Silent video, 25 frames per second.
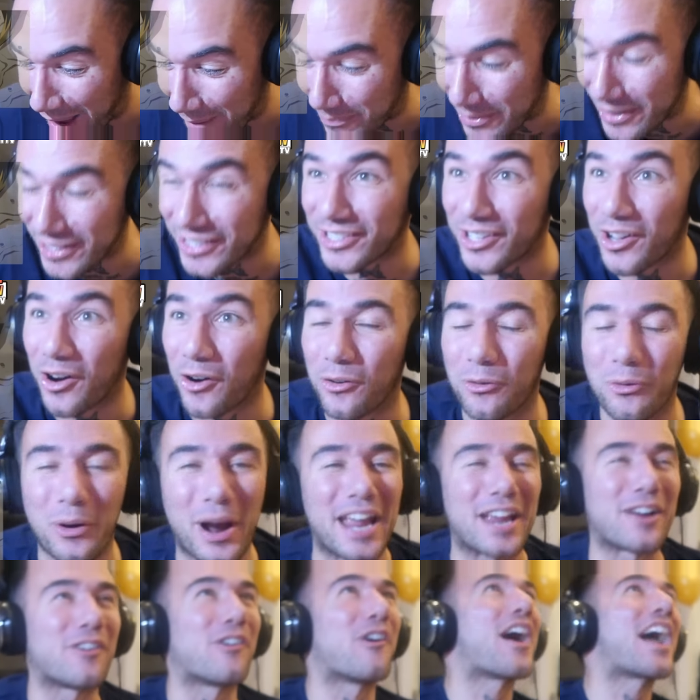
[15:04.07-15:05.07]
episode?
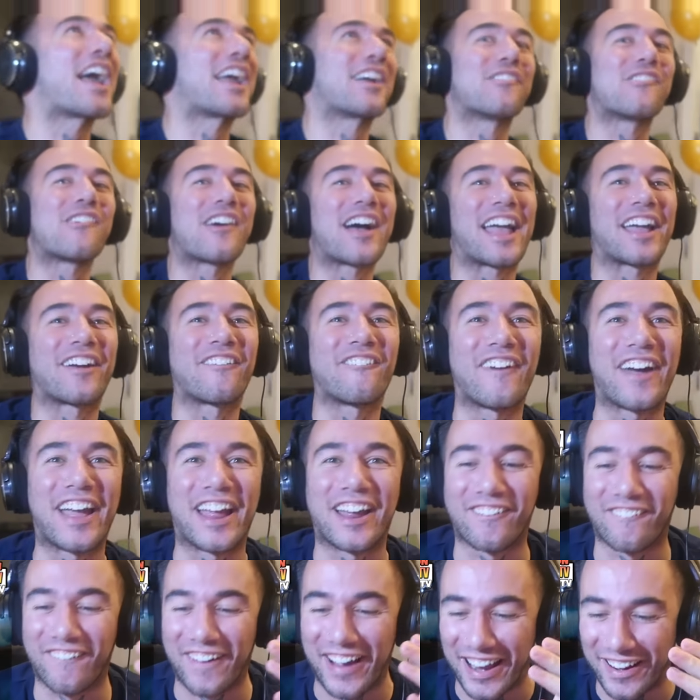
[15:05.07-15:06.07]
Wait, wait, wait,
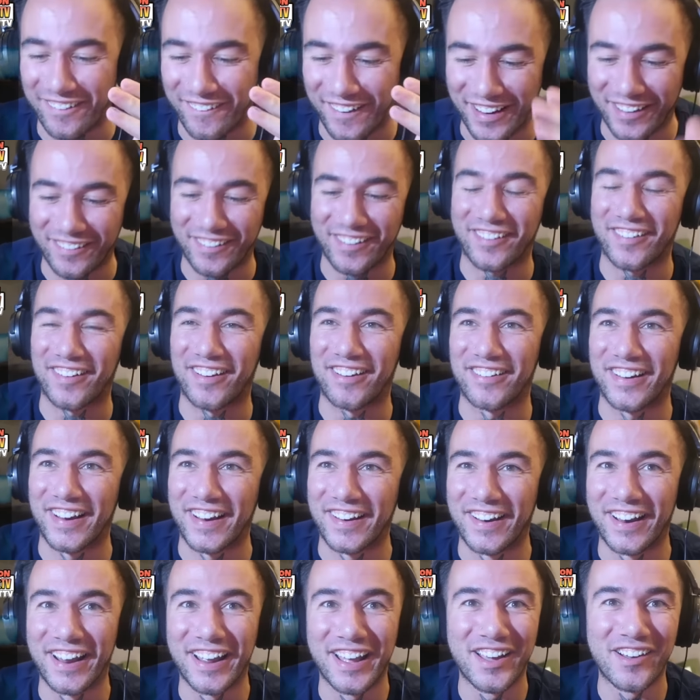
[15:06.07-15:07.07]
wait, wait, wait, wait,
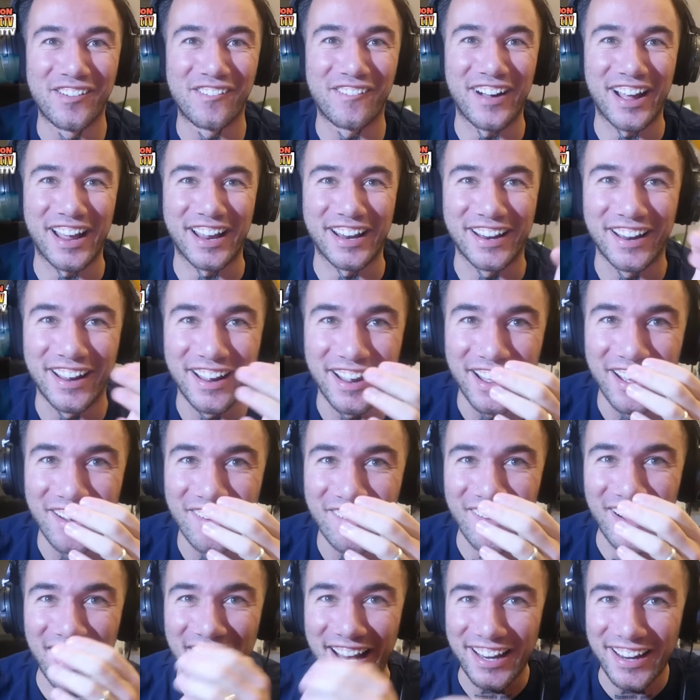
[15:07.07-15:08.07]
wait, wait,
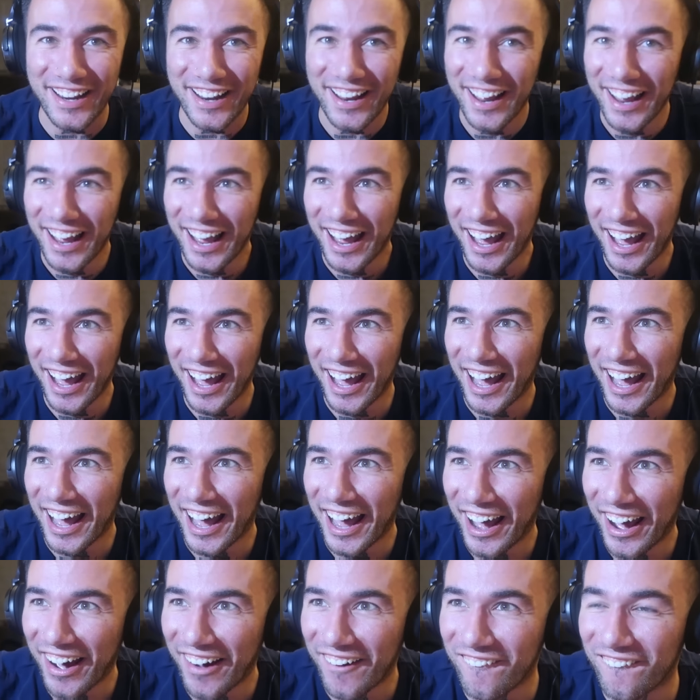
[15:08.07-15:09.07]
wait,
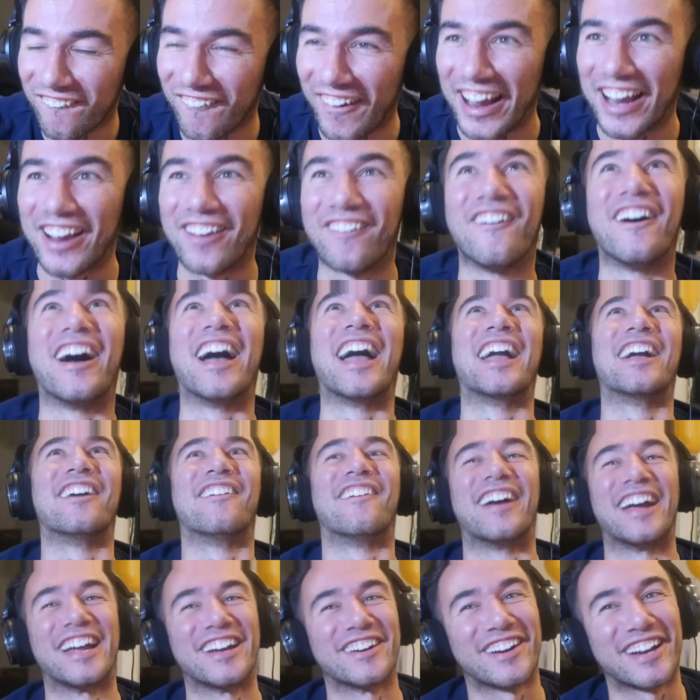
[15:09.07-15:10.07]
wait, wait,
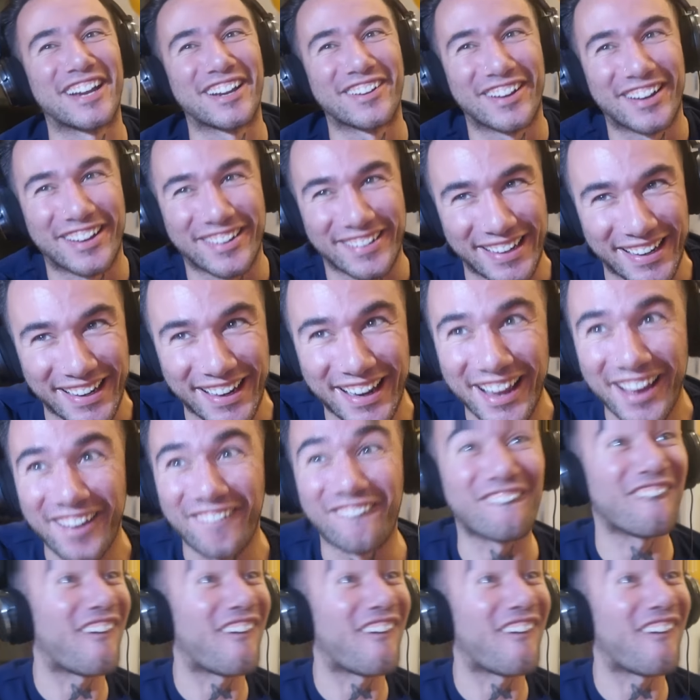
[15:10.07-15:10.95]
wait, wait, wait, wait.